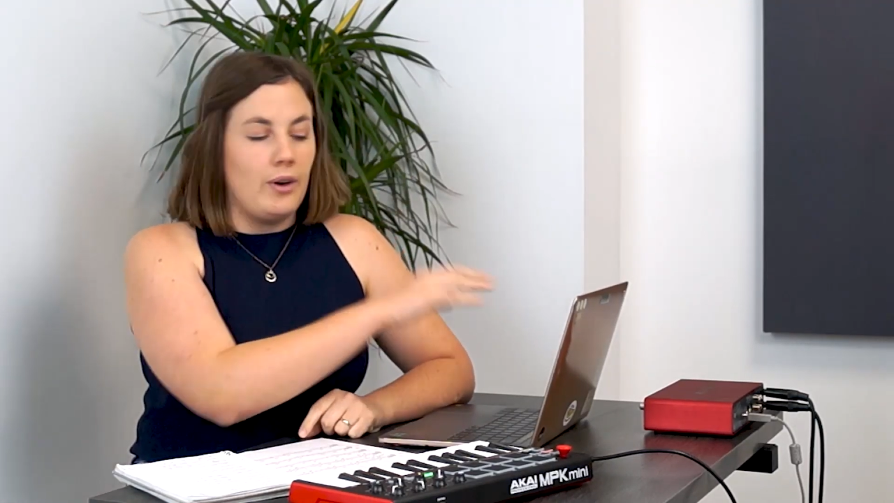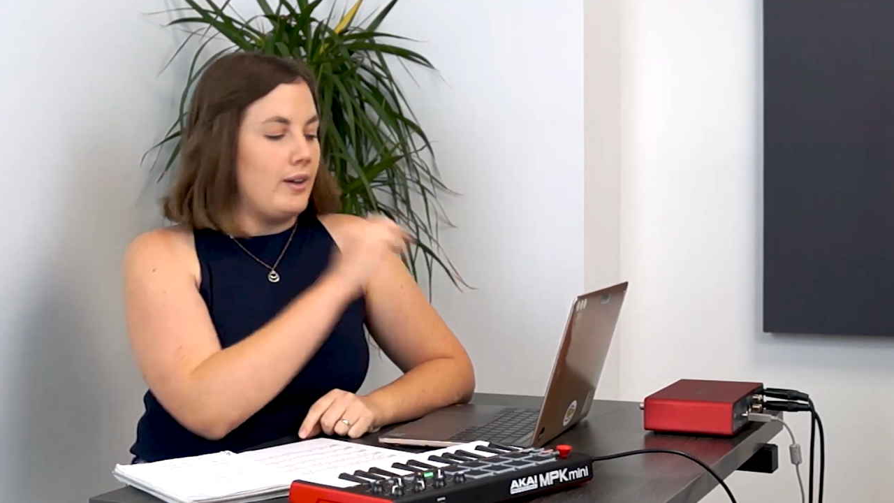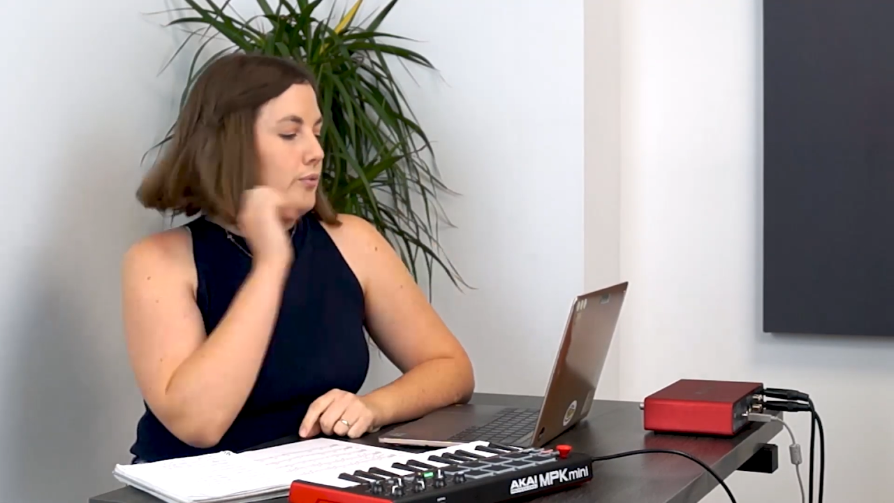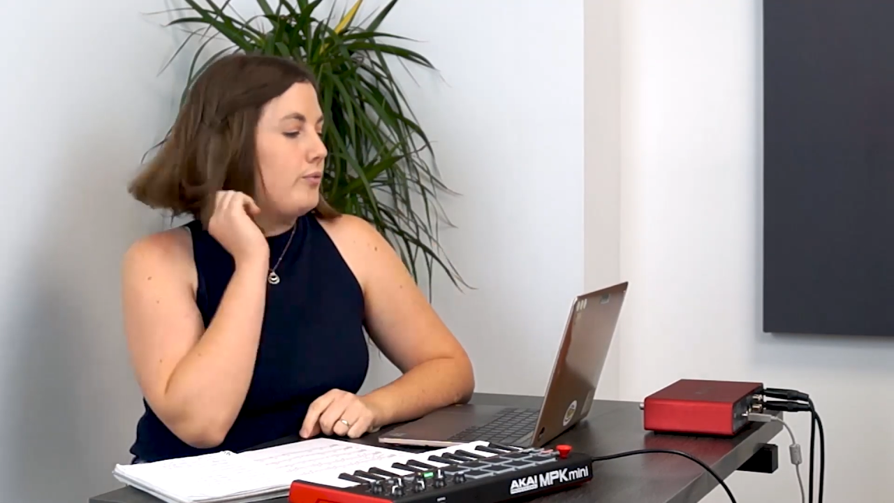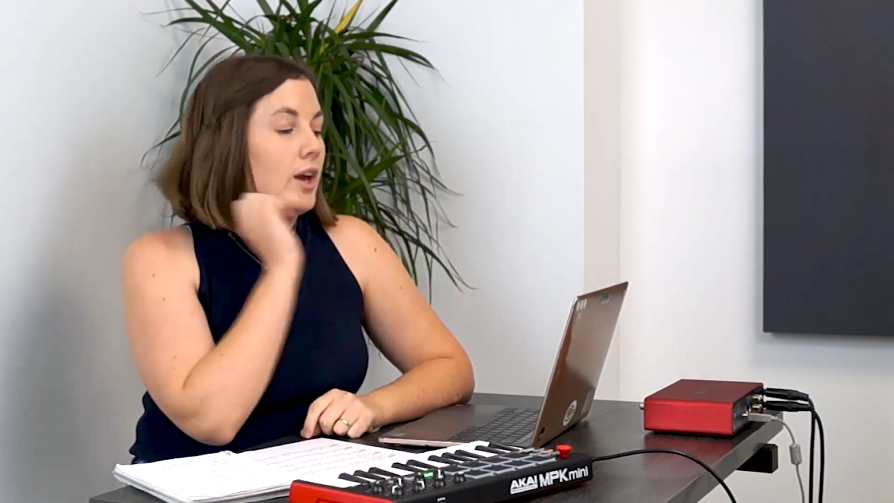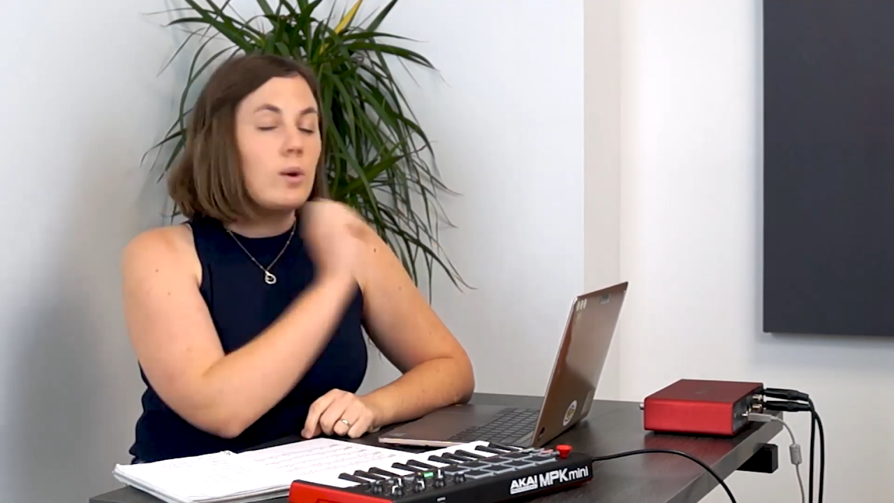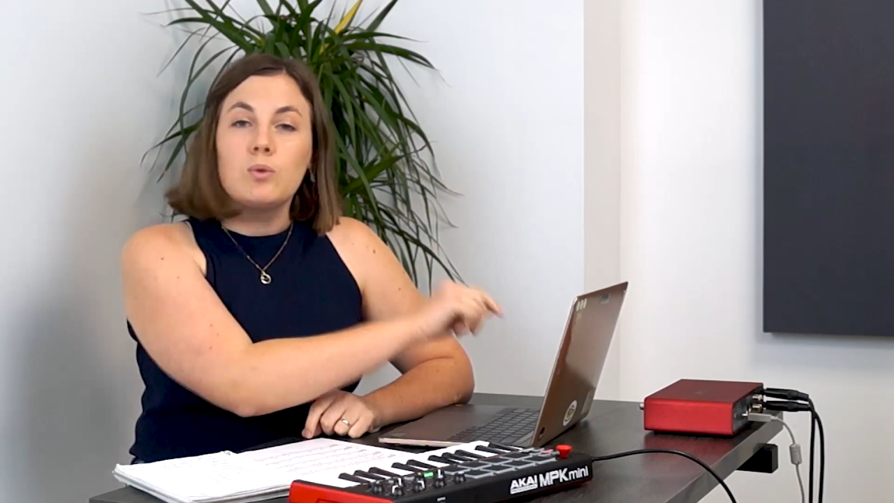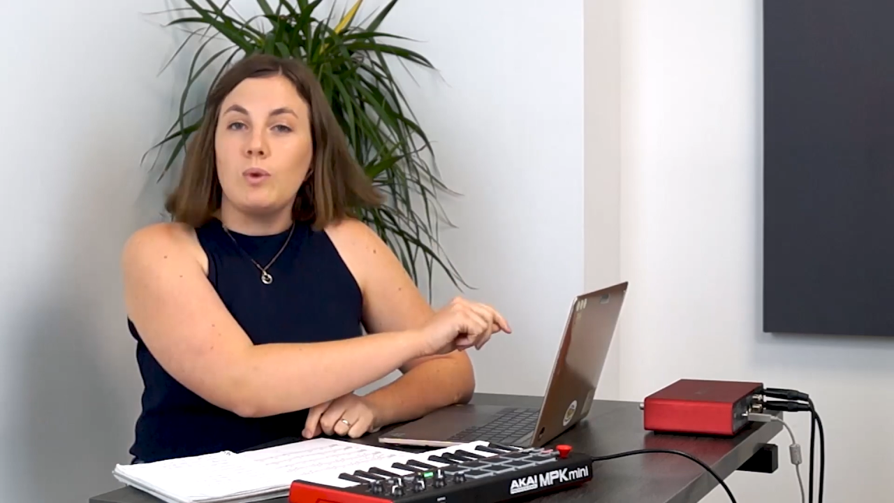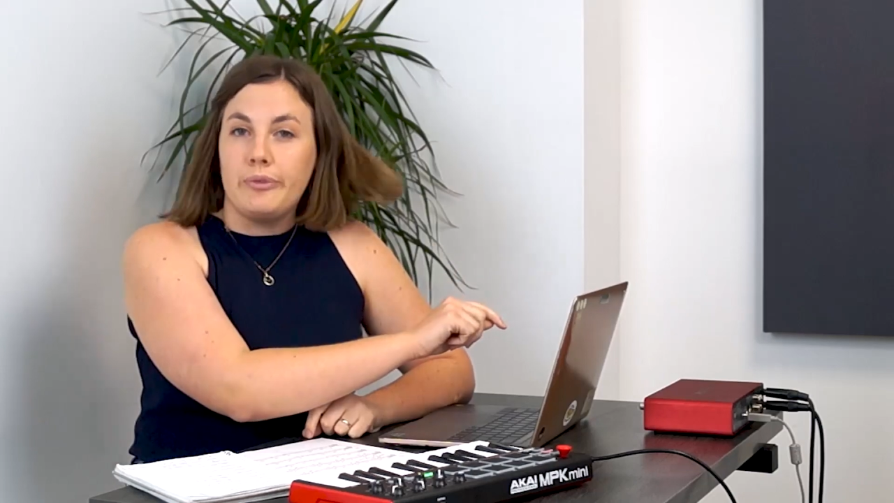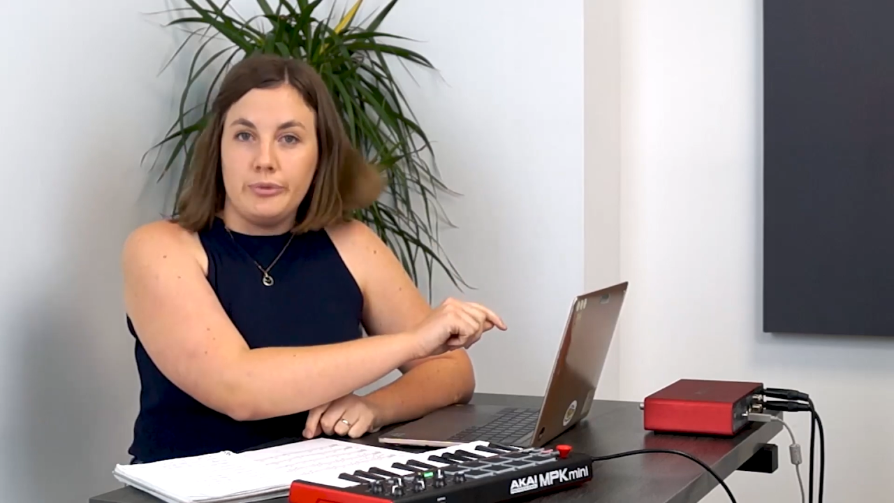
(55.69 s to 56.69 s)
I very
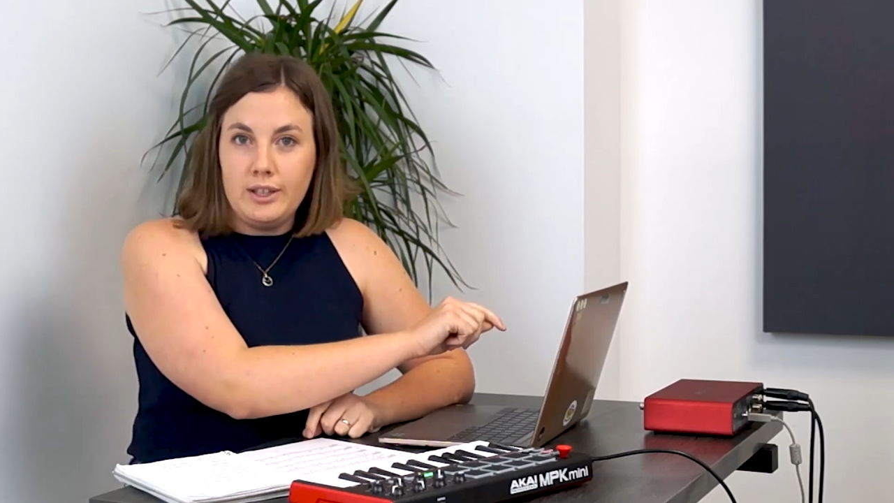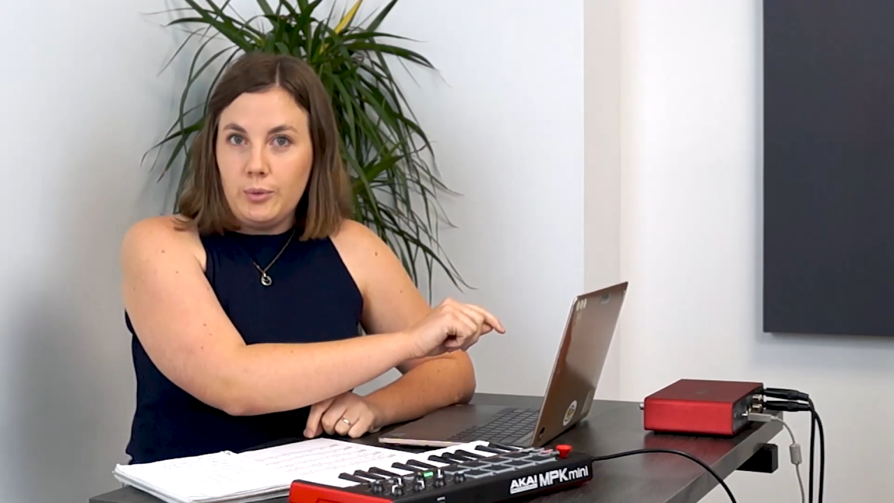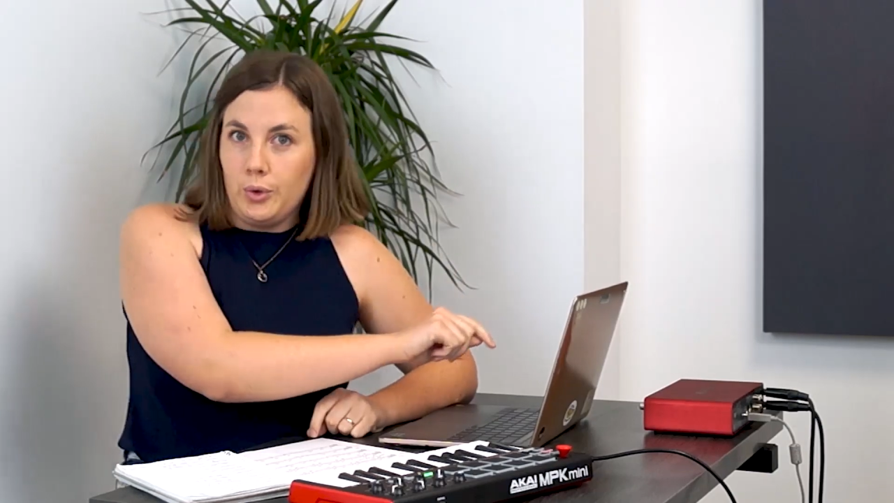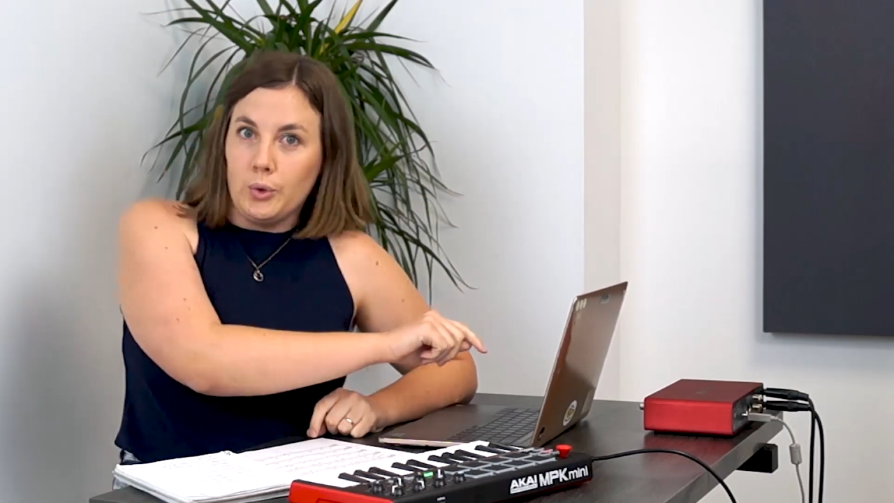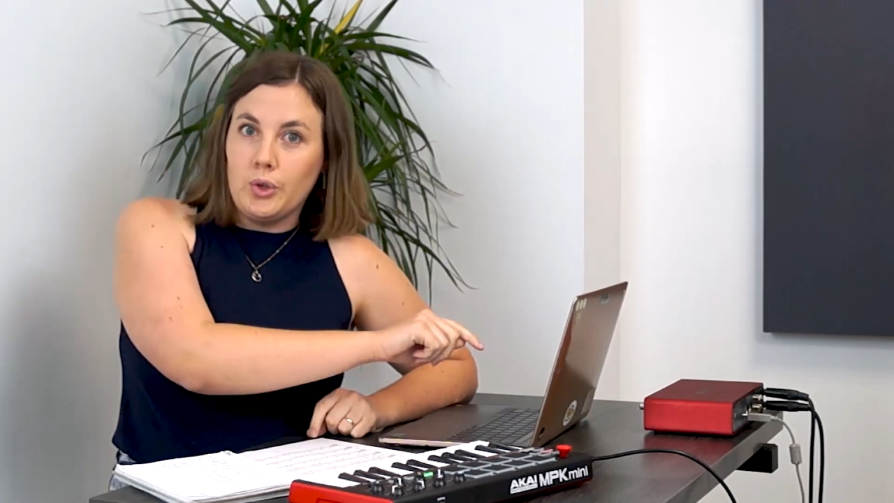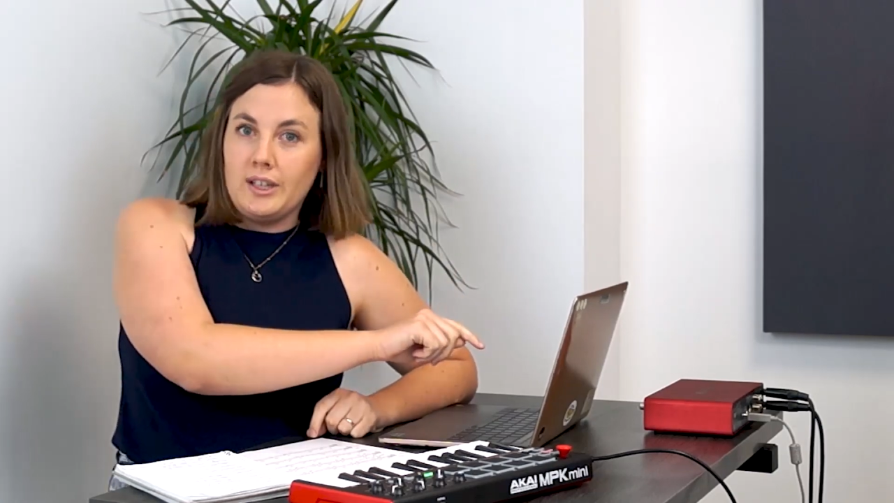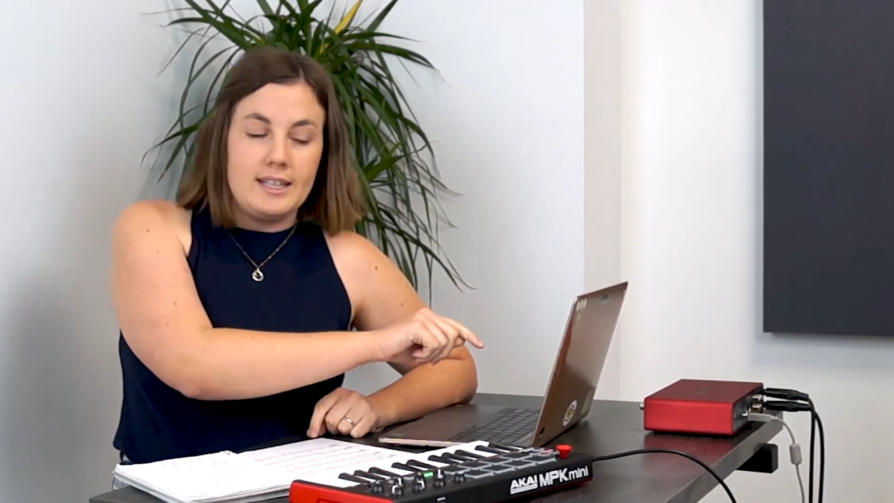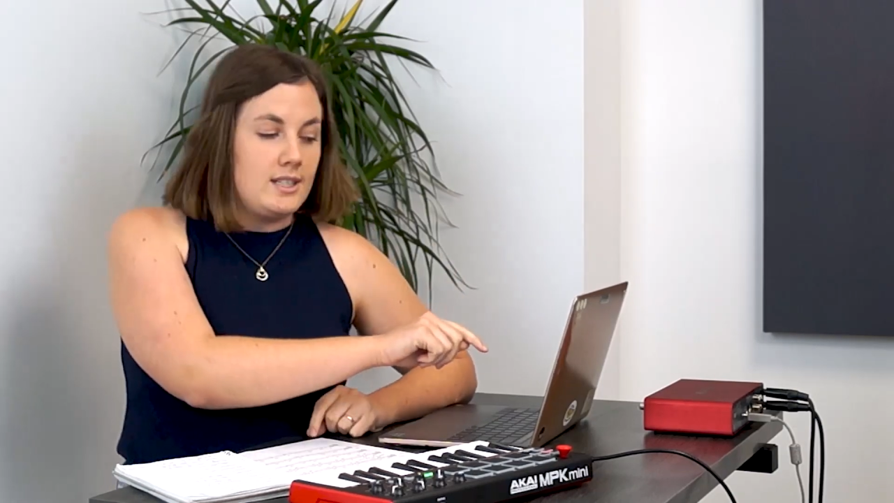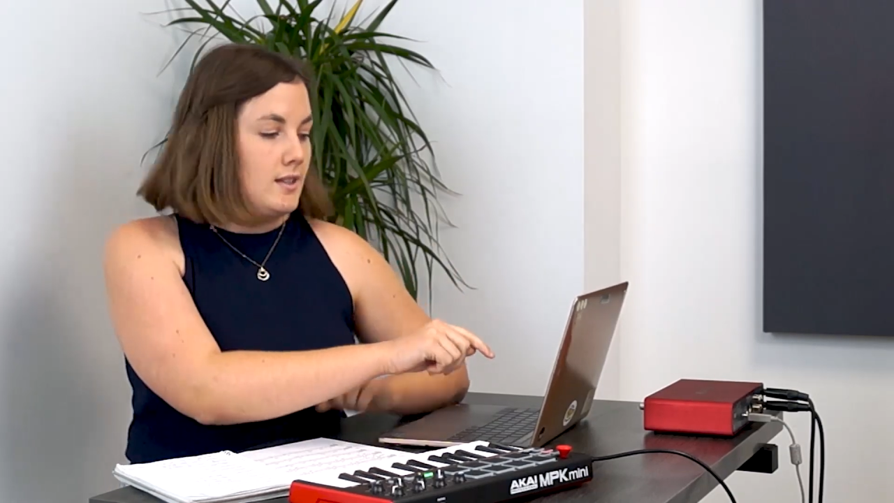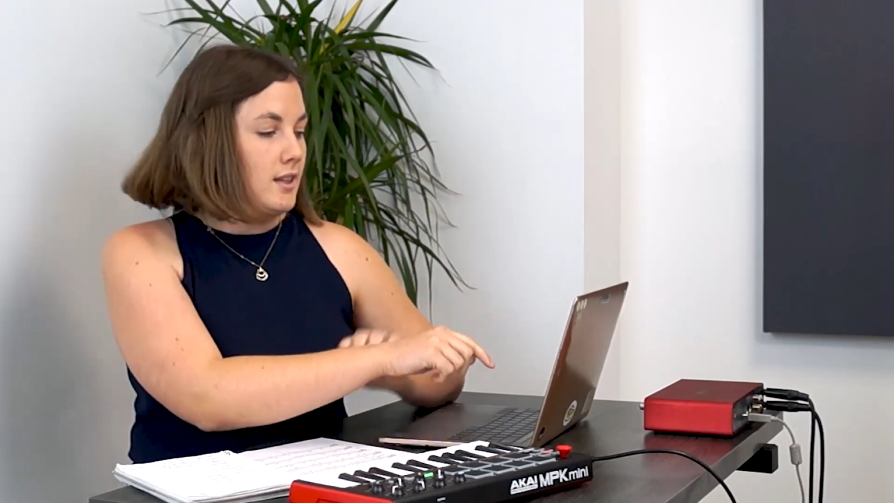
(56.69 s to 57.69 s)
roughly record it
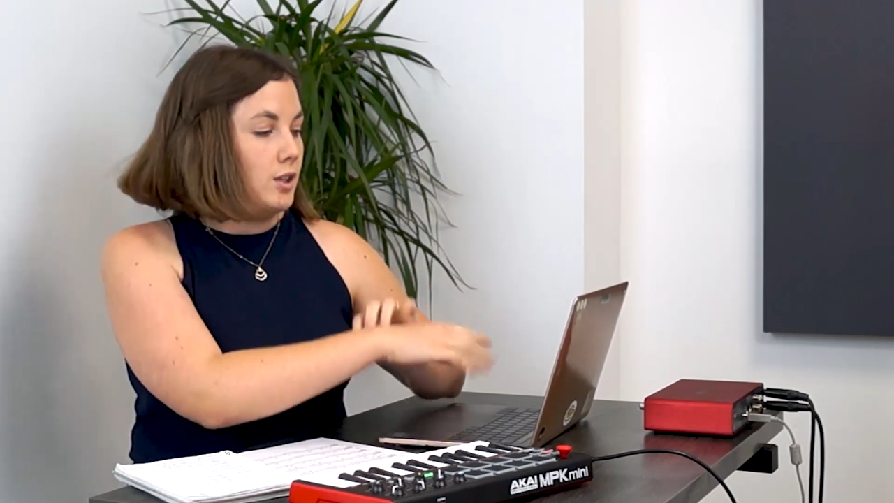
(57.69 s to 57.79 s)
into the